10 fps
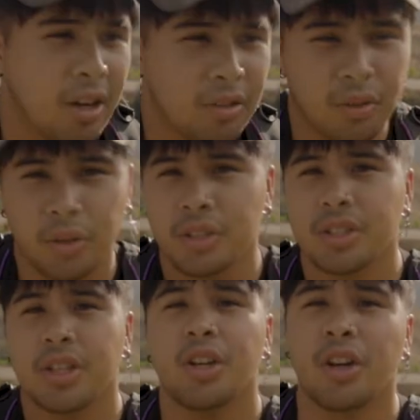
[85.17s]

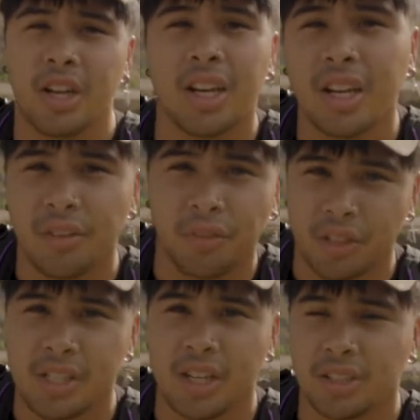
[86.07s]
autofocus. You're gonna need it for
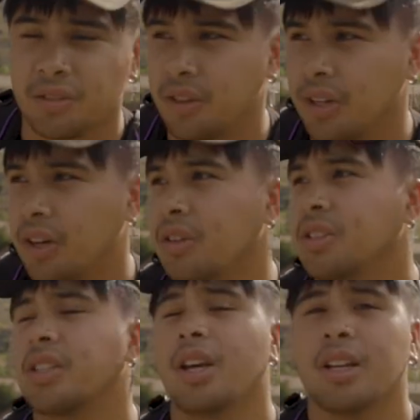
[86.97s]
these kinds of
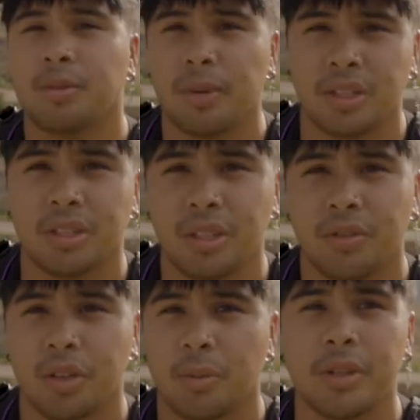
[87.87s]
videos, especially if
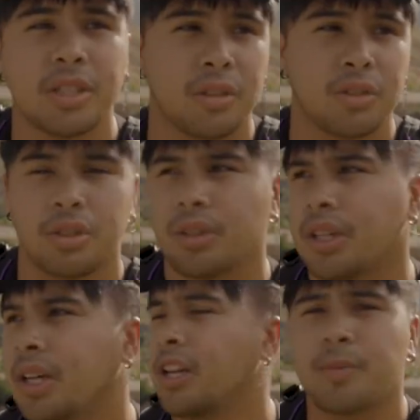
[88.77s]
you're gonna be
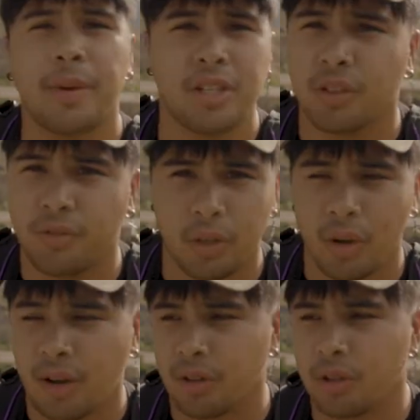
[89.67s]
self-shooting, and especially if you don't
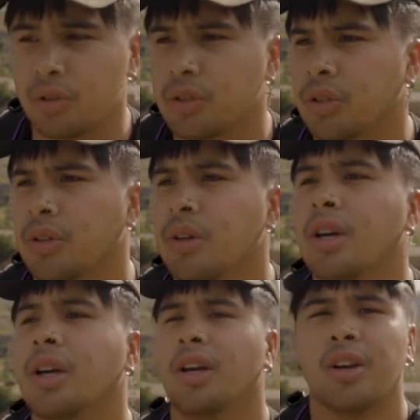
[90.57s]
have a huge crew.
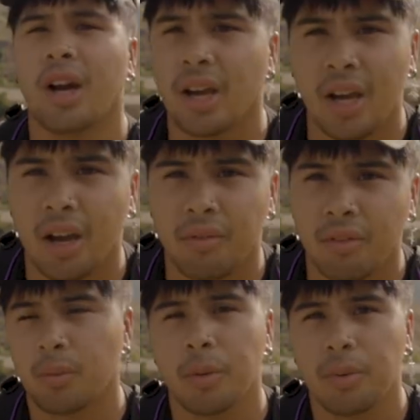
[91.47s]
You're not gonna have
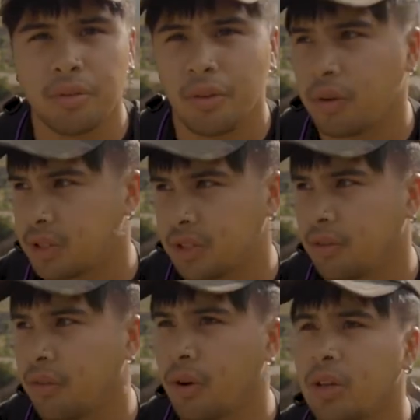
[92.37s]
someone to pull focus there
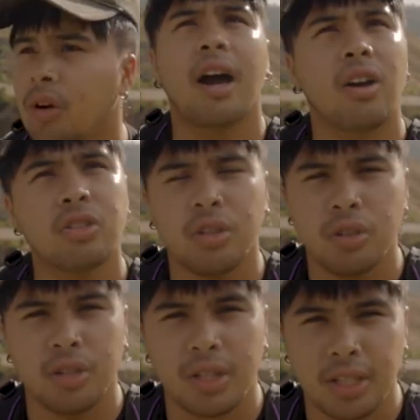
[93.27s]
for you. I also
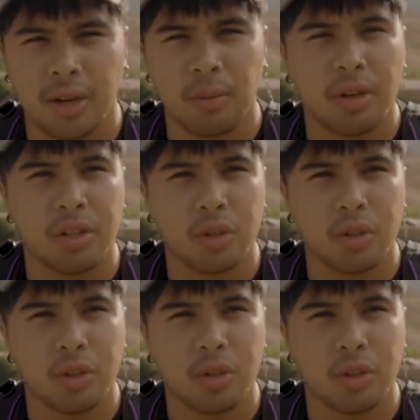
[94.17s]
used the Tamron